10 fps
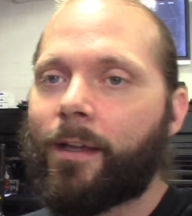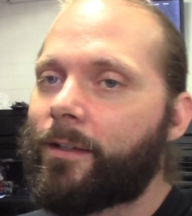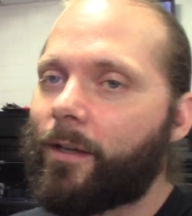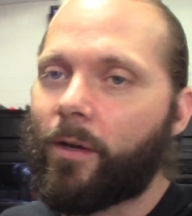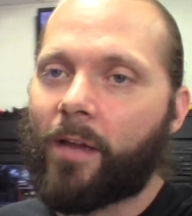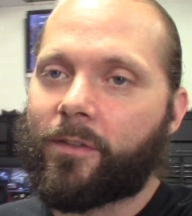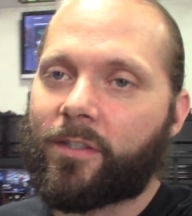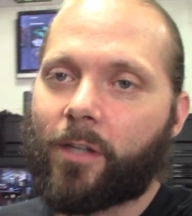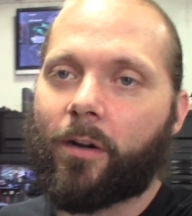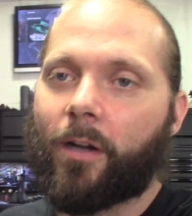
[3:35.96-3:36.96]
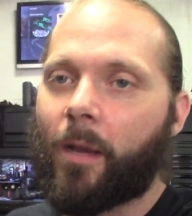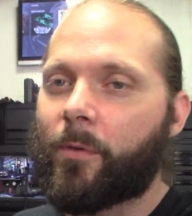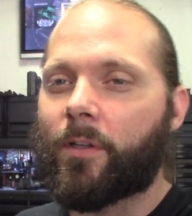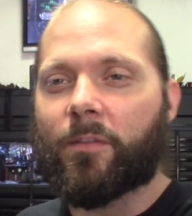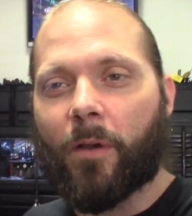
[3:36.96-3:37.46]
you know, after you start it up,
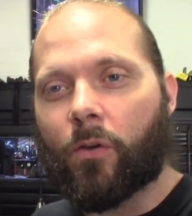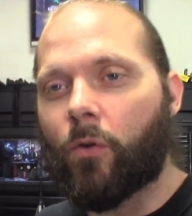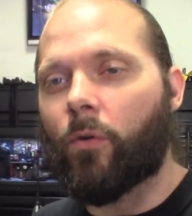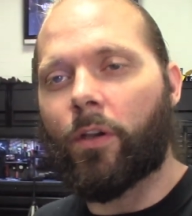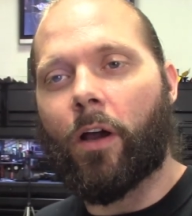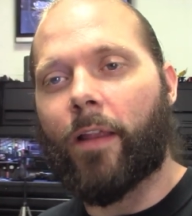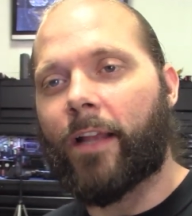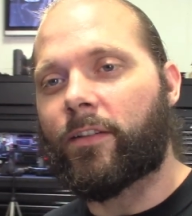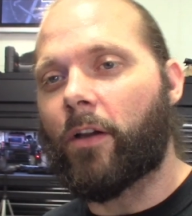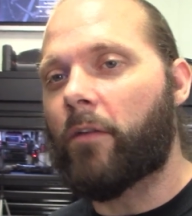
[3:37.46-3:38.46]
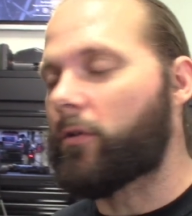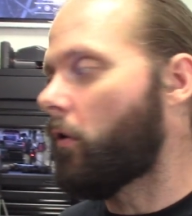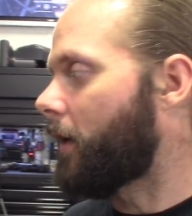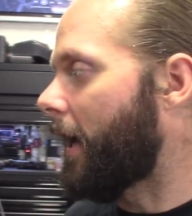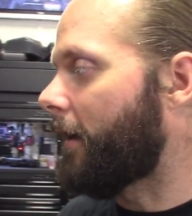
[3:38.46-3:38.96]
you can smell coolant and all that stuff,
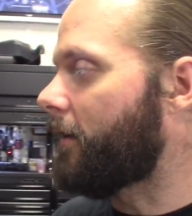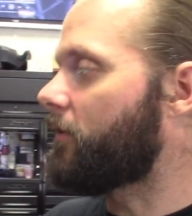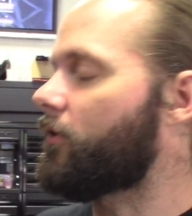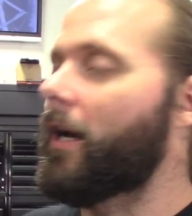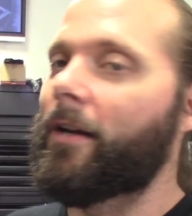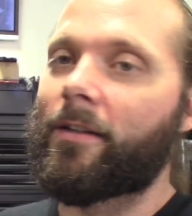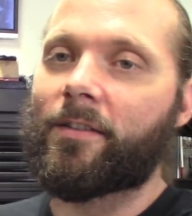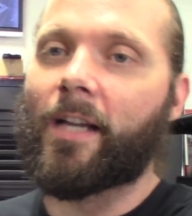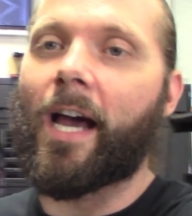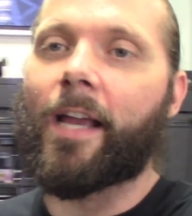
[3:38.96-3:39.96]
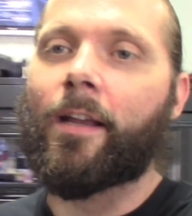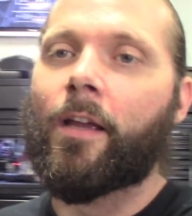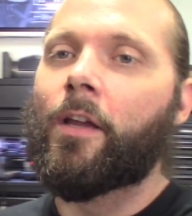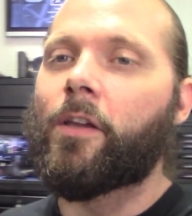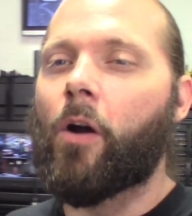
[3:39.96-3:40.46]
so kind of just trying to decide,
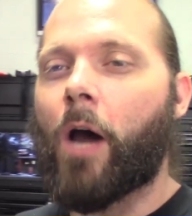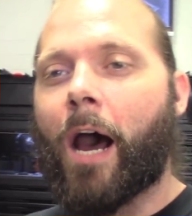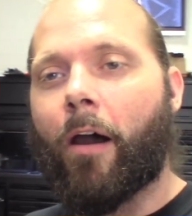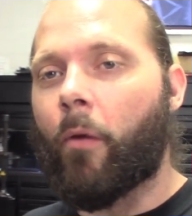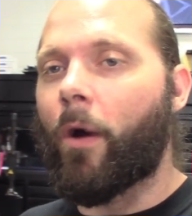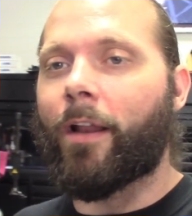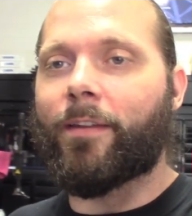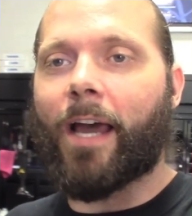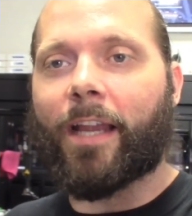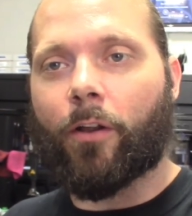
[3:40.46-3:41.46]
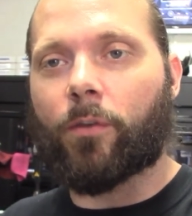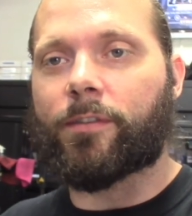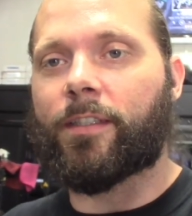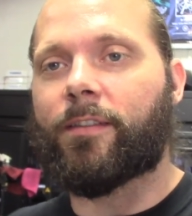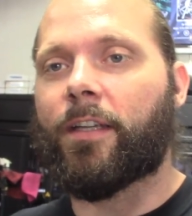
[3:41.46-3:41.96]
you know, how I want to diagnose
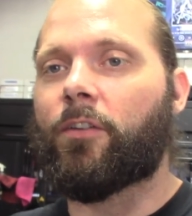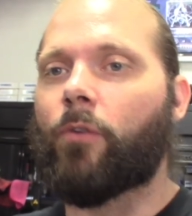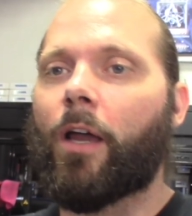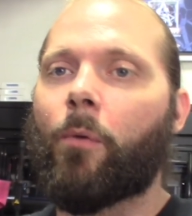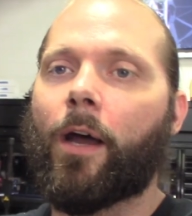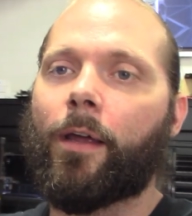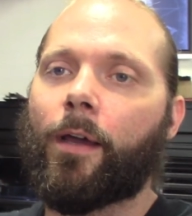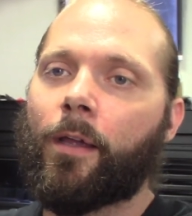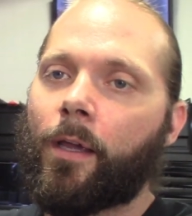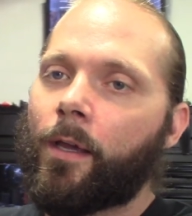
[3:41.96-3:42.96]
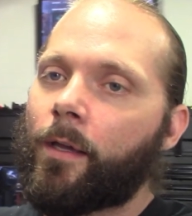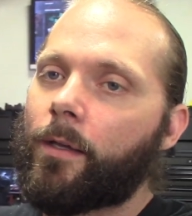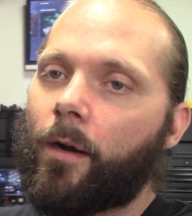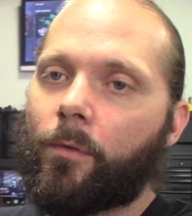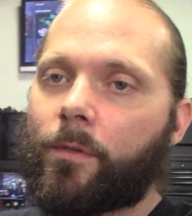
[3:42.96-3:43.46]
this thing. Do I want to,
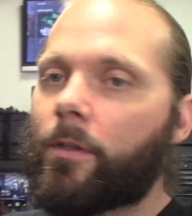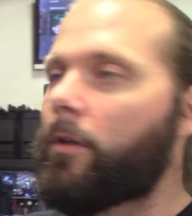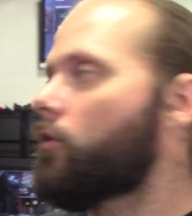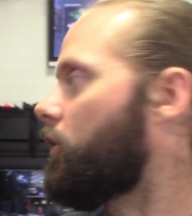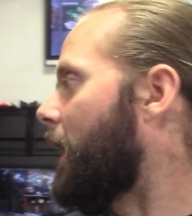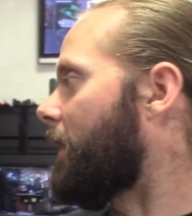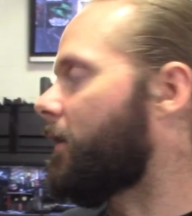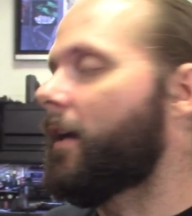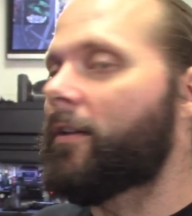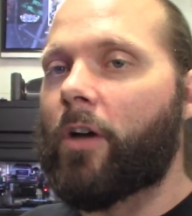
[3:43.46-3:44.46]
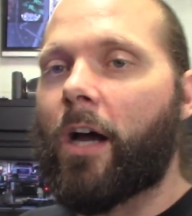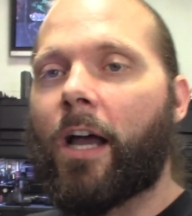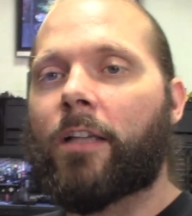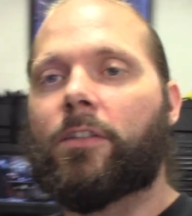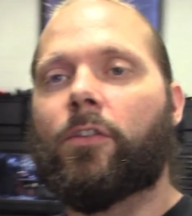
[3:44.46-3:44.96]
you know, check the
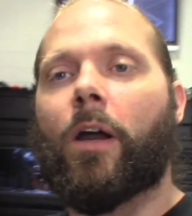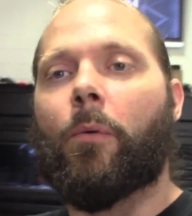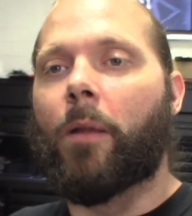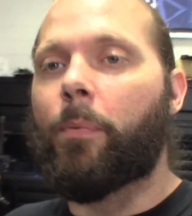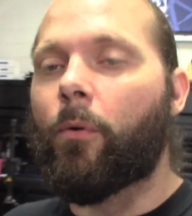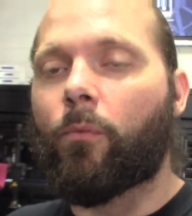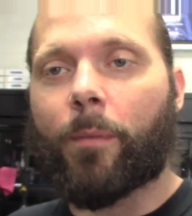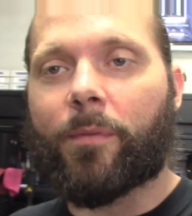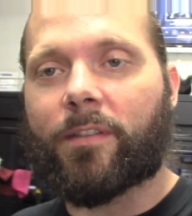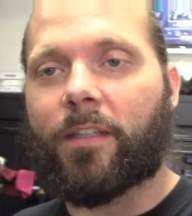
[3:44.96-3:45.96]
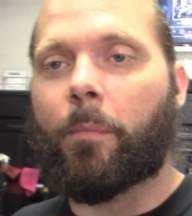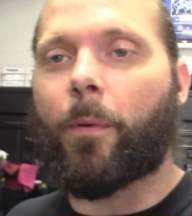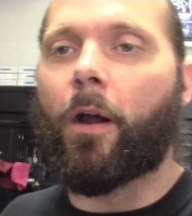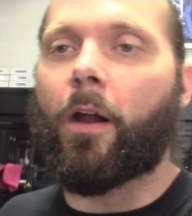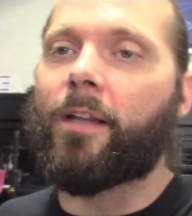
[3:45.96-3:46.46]
exhaust? Do I want to rip this thing
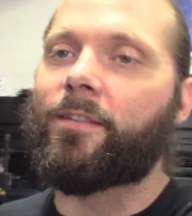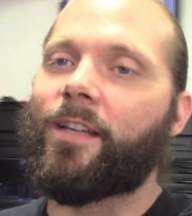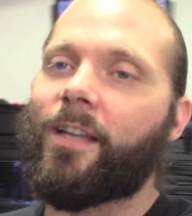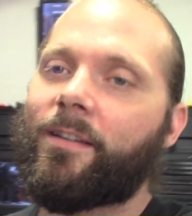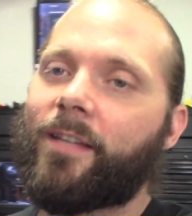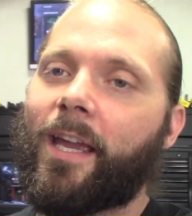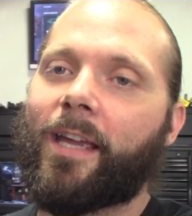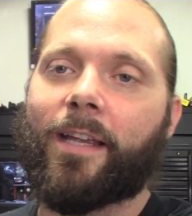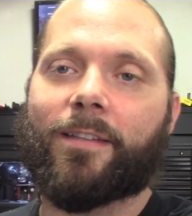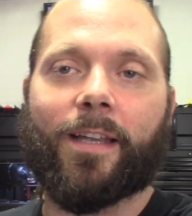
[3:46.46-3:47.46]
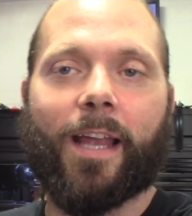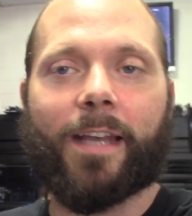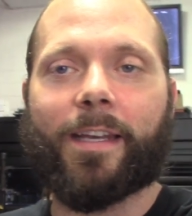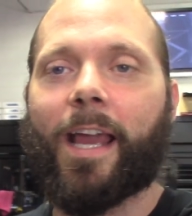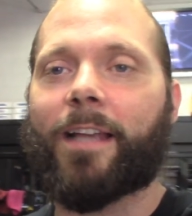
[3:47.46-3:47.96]
apart? Is it intake? Is it
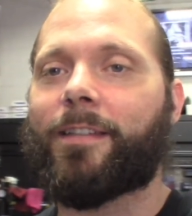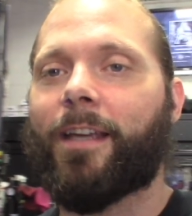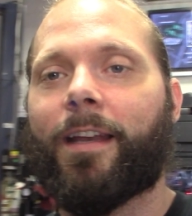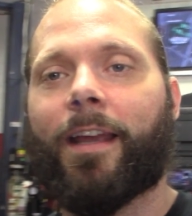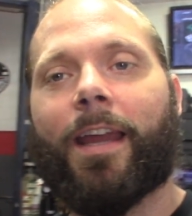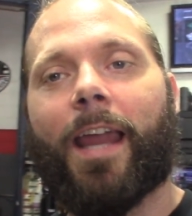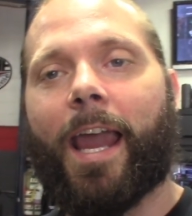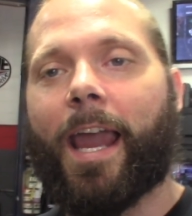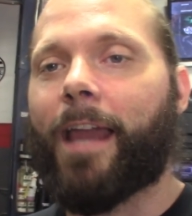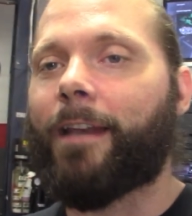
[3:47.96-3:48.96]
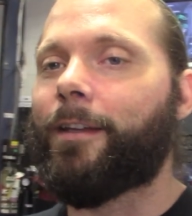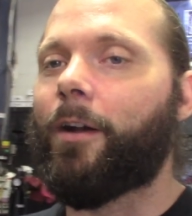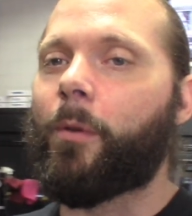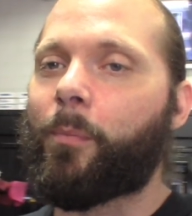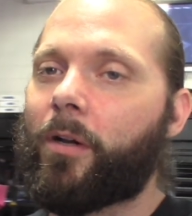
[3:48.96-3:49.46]
head gasket? And you
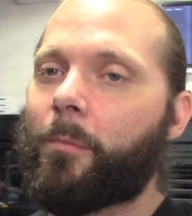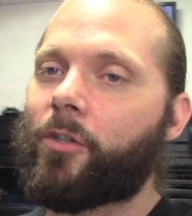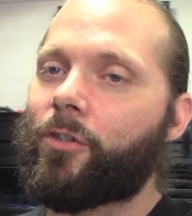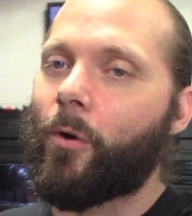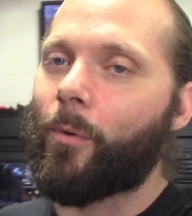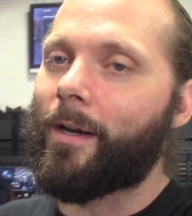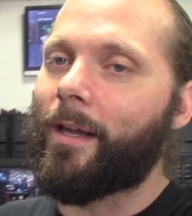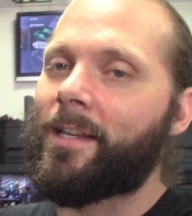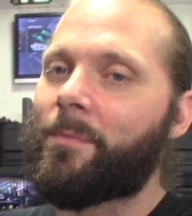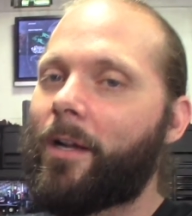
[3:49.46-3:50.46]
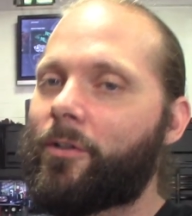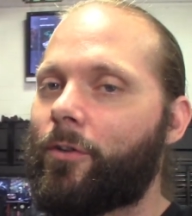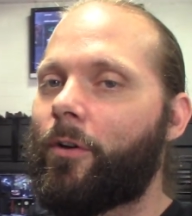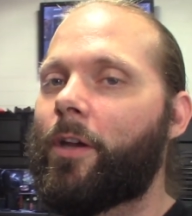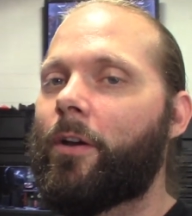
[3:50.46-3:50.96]
know, we pretty much know what it is, but I'll
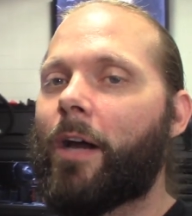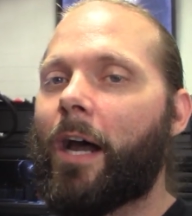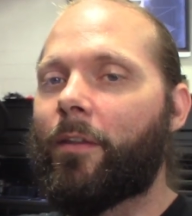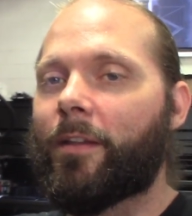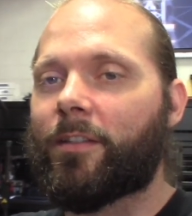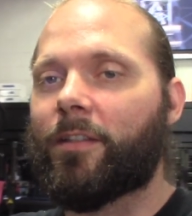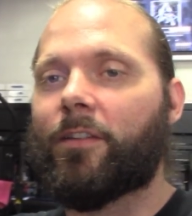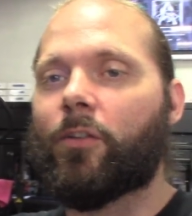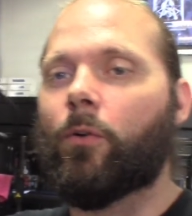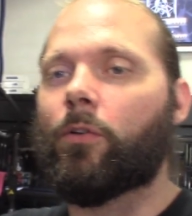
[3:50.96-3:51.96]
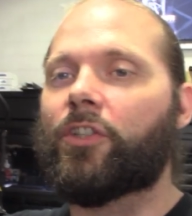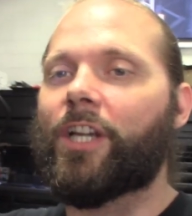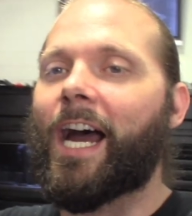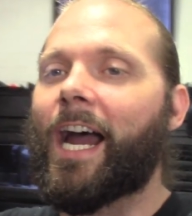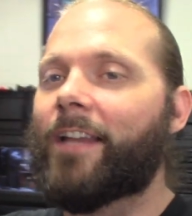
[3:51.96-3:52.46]
show you how this tool
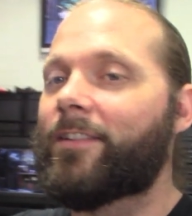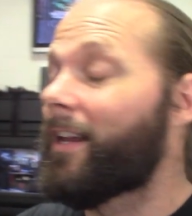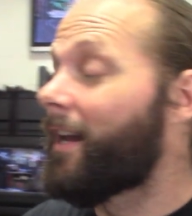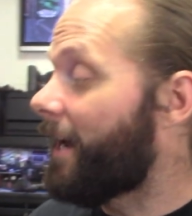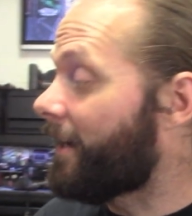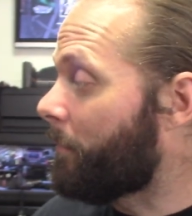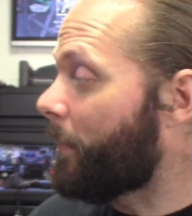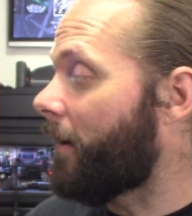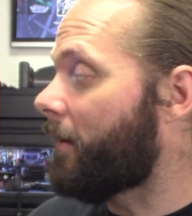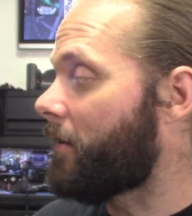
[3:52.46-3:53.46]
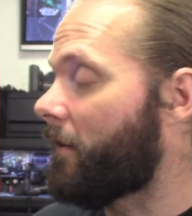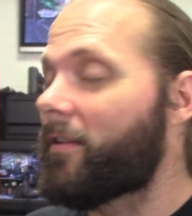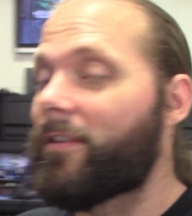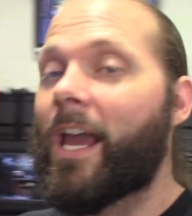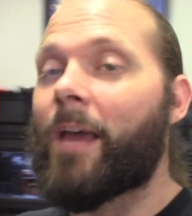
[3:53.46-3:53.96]
shines and compare it to the
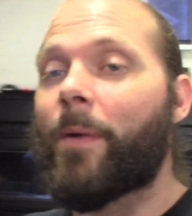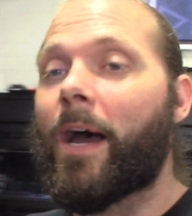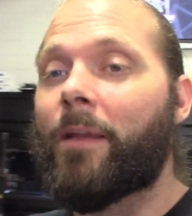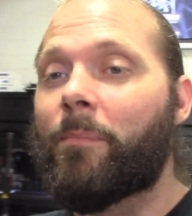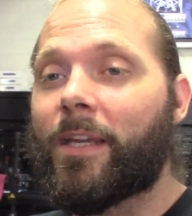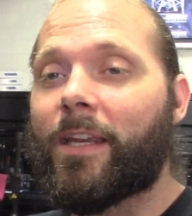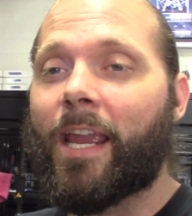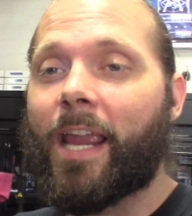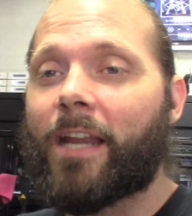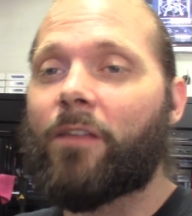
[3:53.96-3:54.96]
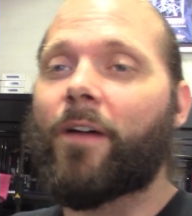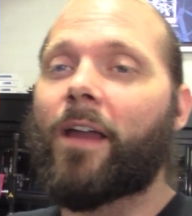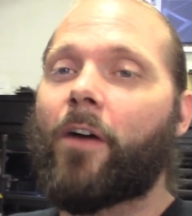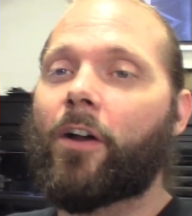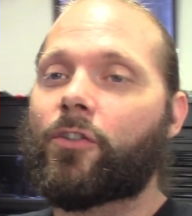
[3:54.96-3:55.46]
Snap-on
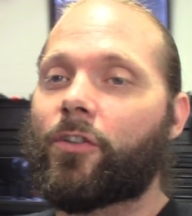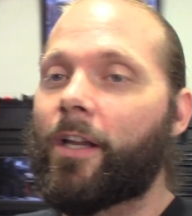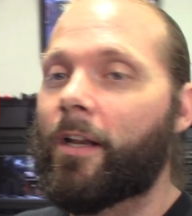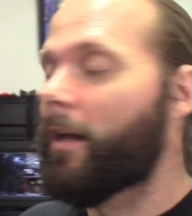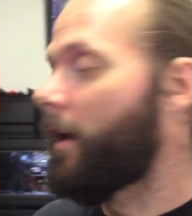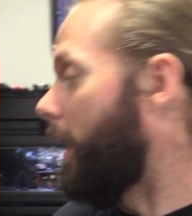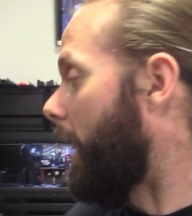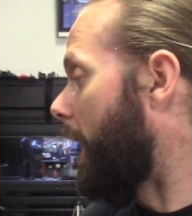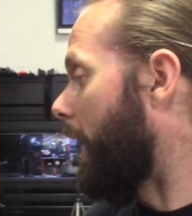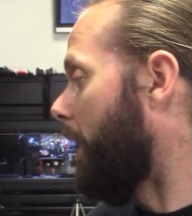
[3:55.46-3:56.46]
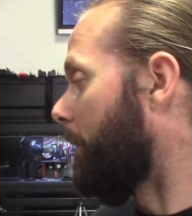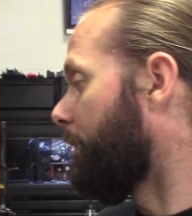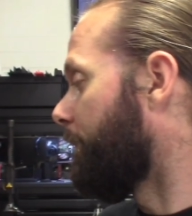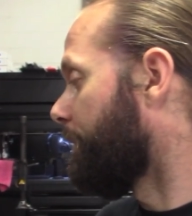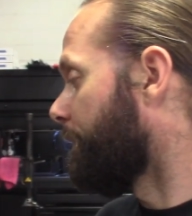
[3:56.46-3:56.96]
BK8500
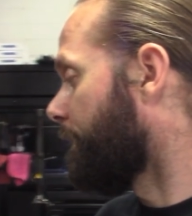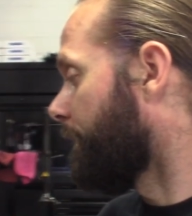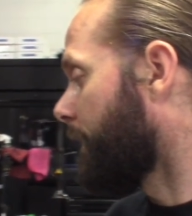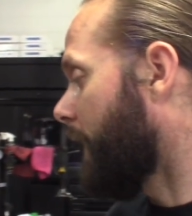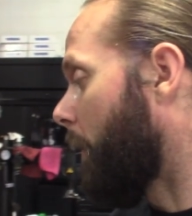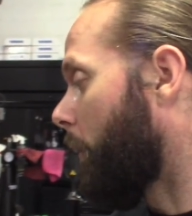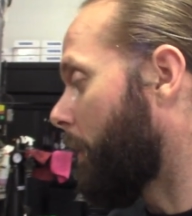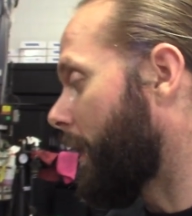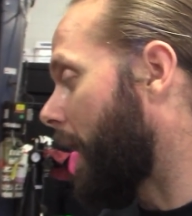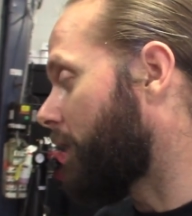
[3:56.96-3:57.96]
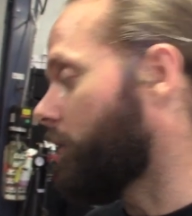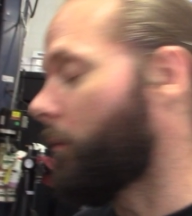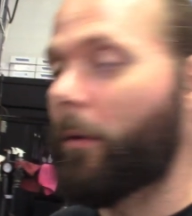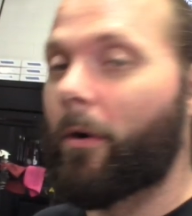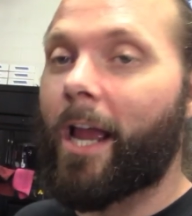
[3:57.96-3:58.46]
on what we are. So
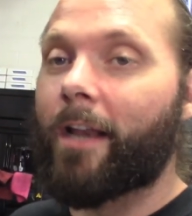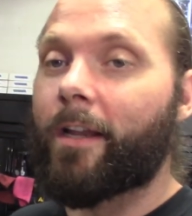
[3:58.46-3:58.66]
where we're at